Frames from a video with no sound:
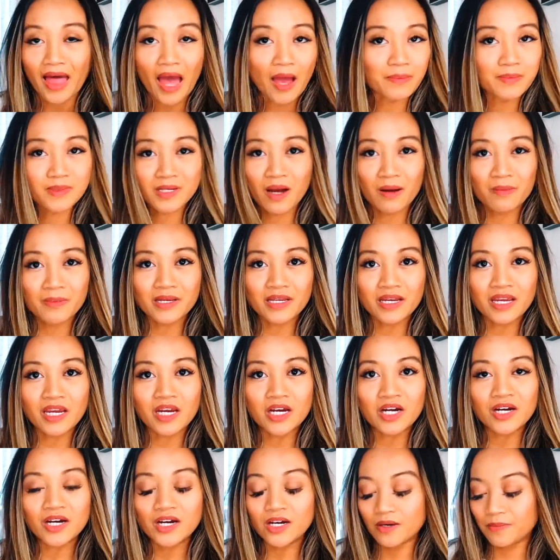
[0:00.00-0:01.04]
laptop in
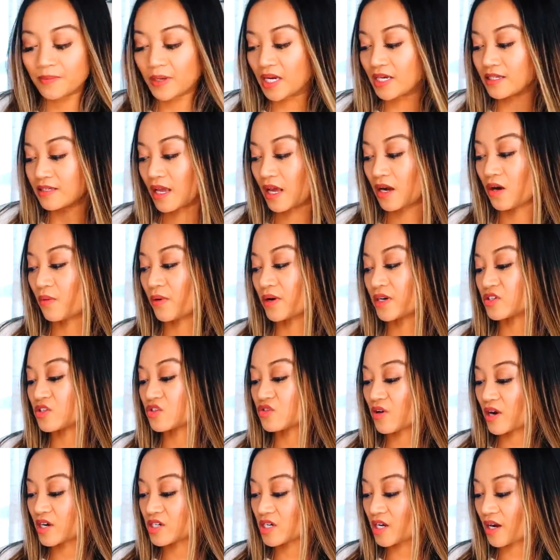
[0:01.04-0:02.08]
here because I don't want to
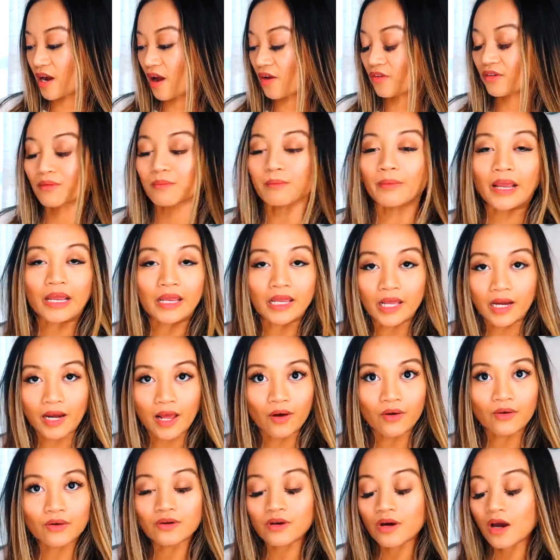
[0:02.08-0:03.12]
stretch it out or bang it
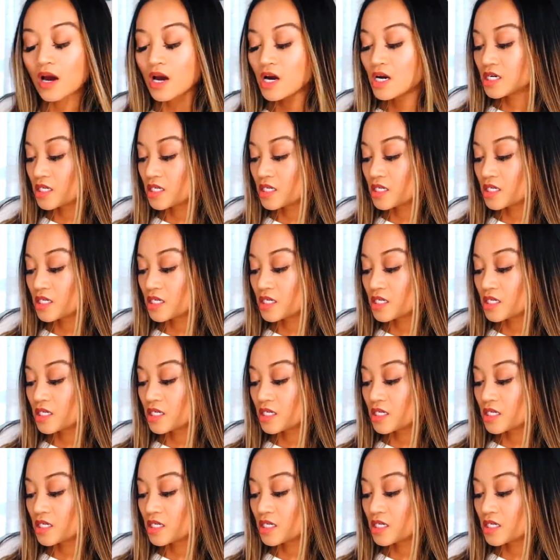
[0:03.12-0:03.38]
out.